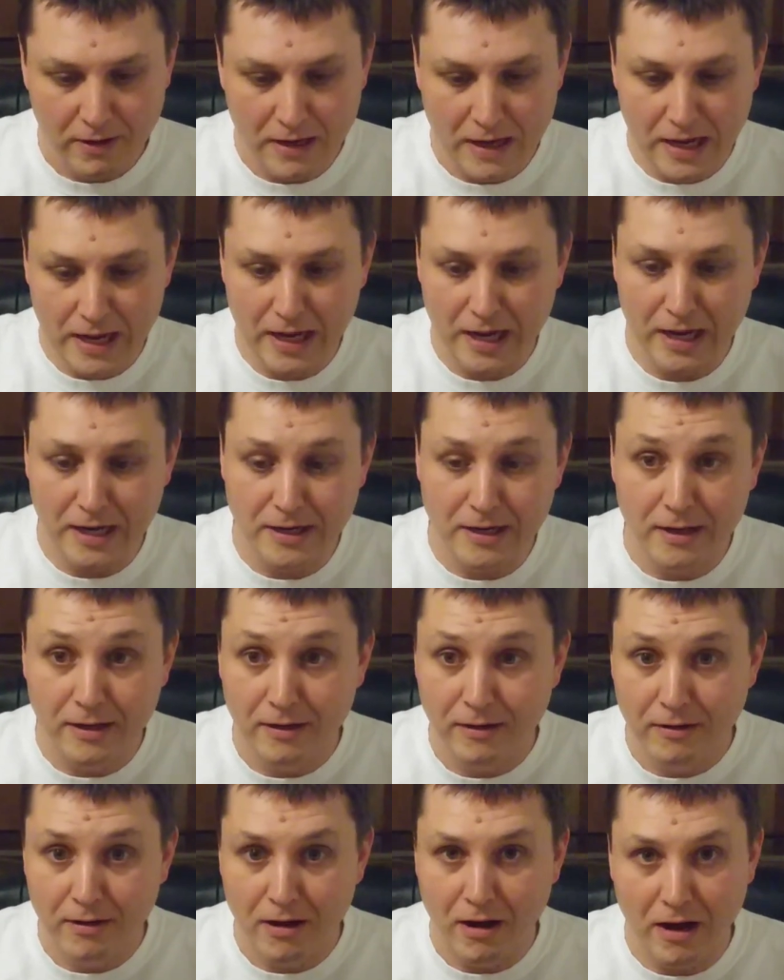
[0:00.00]
and
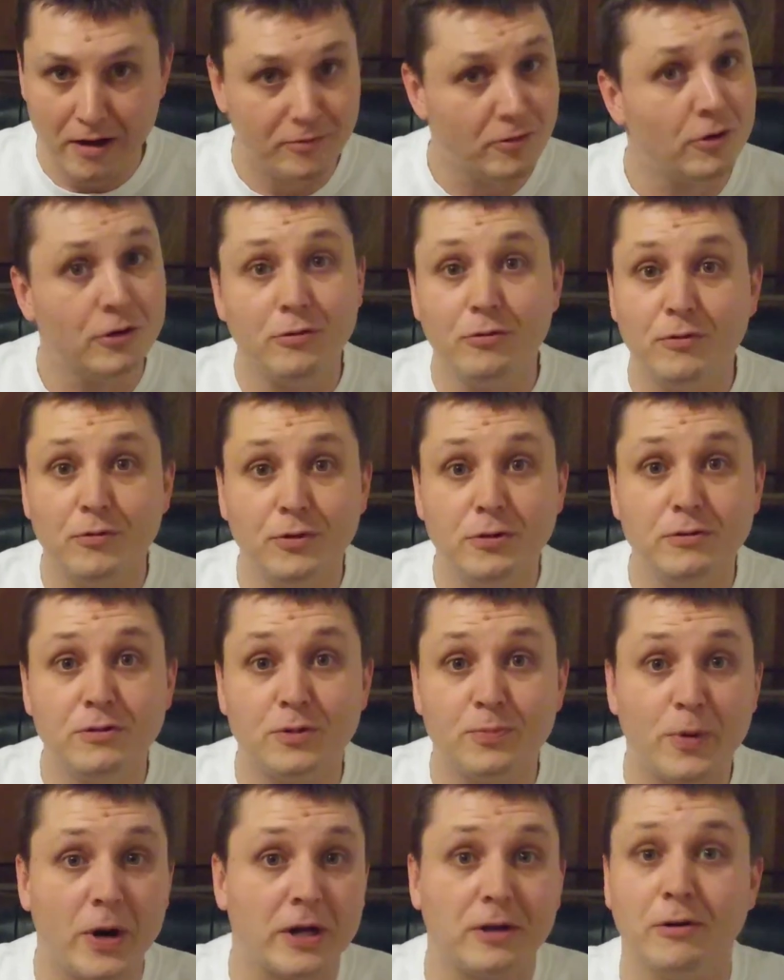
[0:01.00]
I've already reviewed
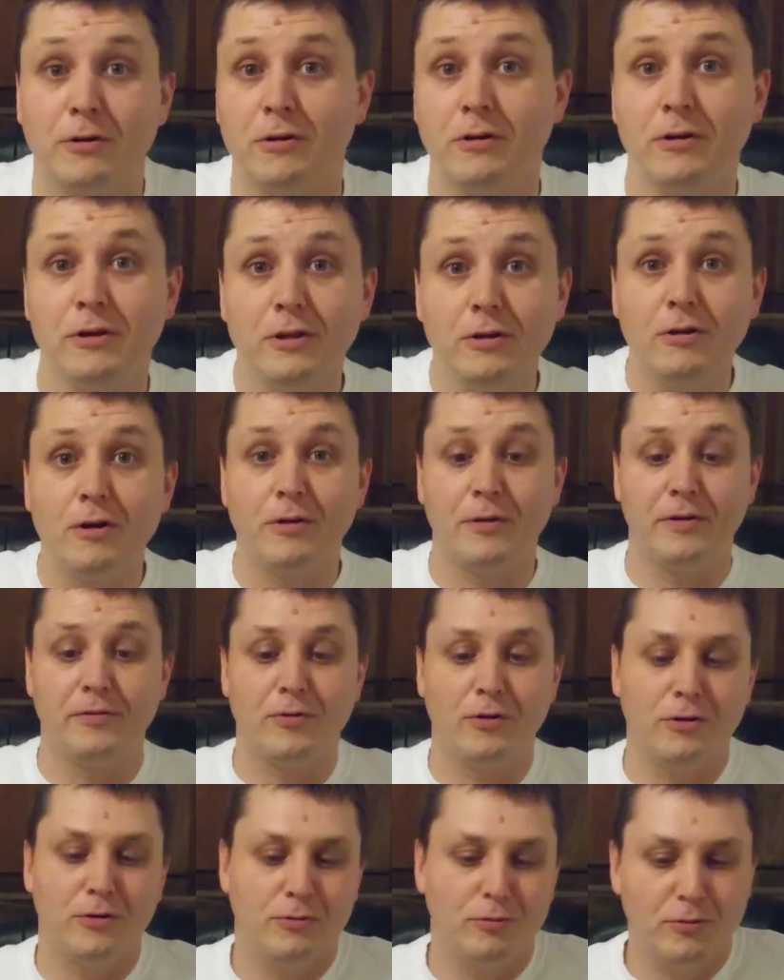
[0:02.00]
Sprecher. You know that I've
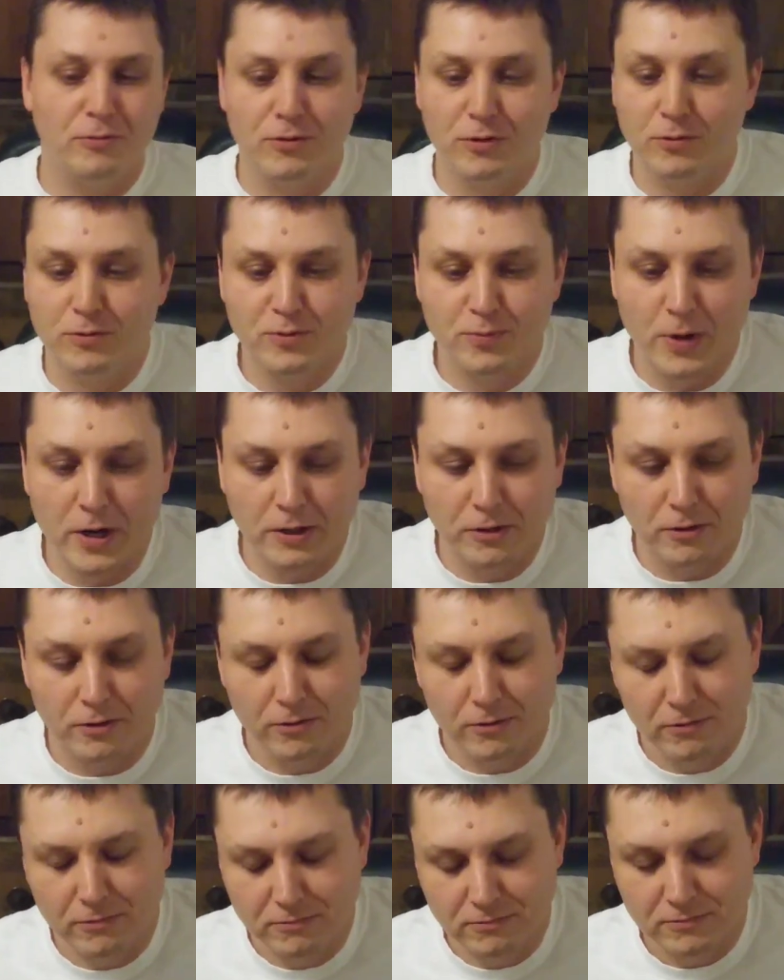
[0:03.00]
already reviewed Sprecher.
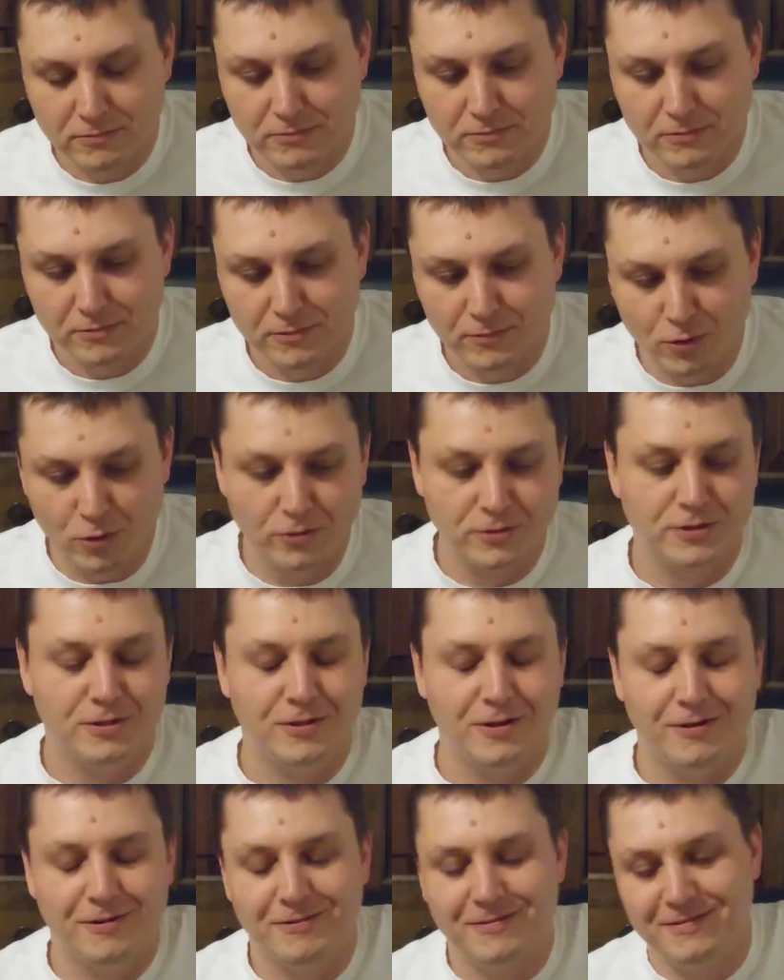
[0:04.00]
Of course you
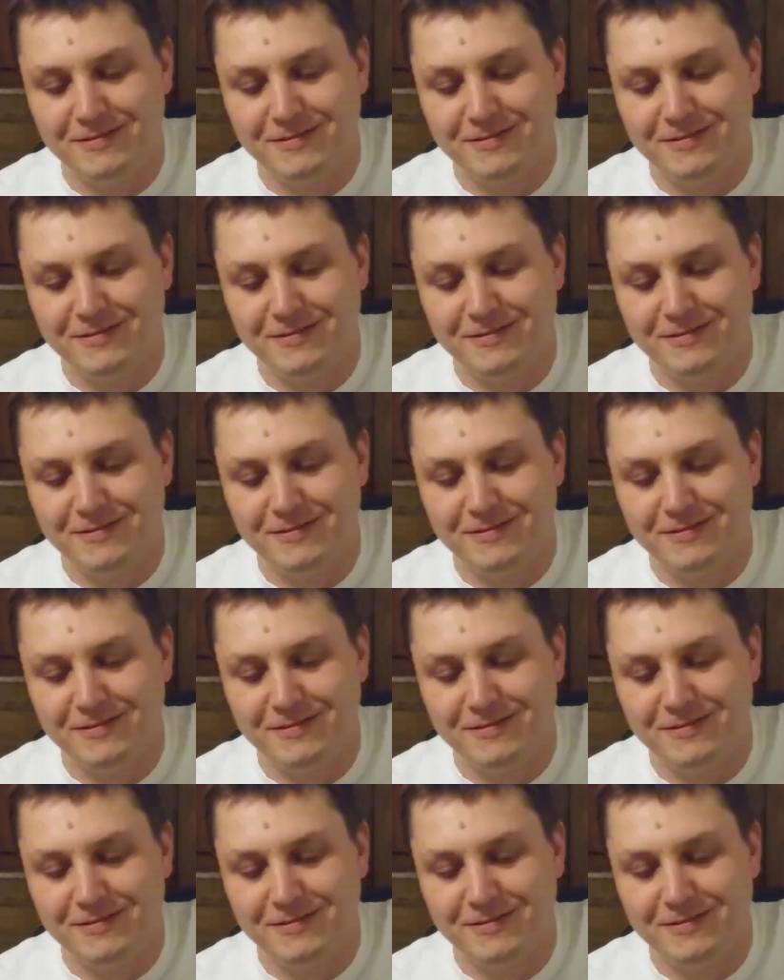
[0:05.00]
do.